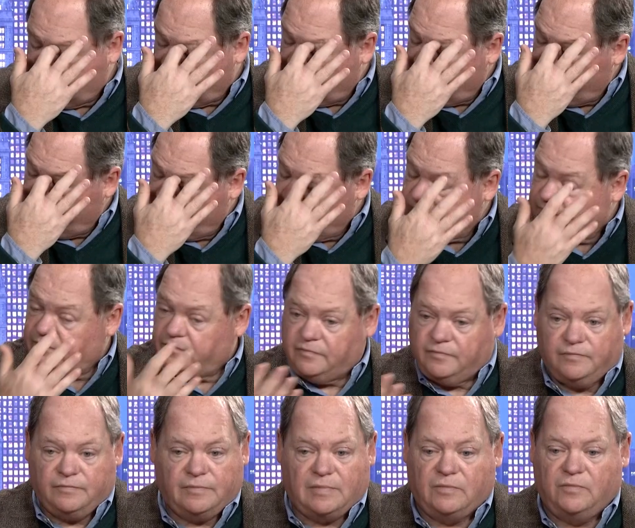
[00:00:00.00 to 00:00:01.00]

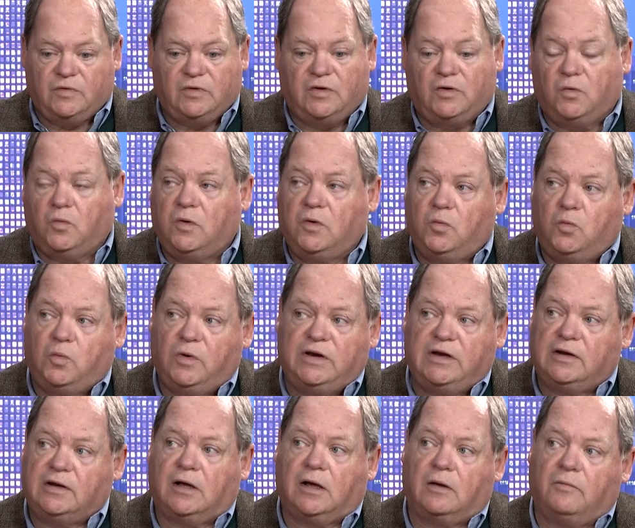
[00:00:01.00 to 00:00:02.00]
We
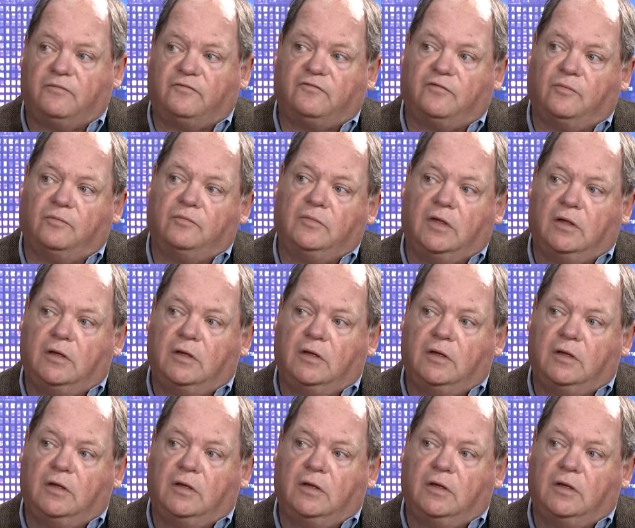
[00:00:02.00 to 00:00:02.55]
didn't come from